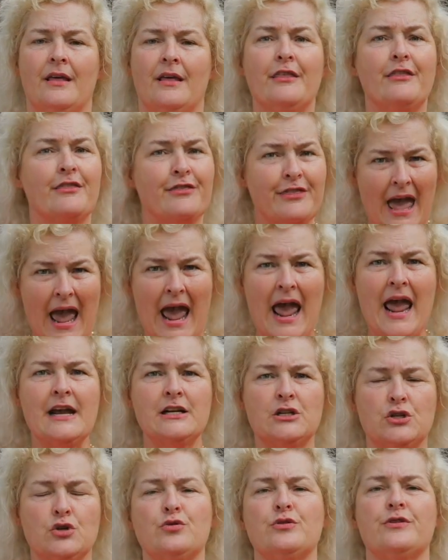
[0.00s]
they
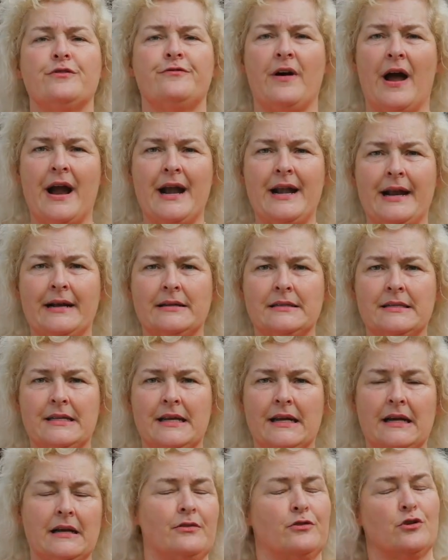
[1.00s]
do the financing.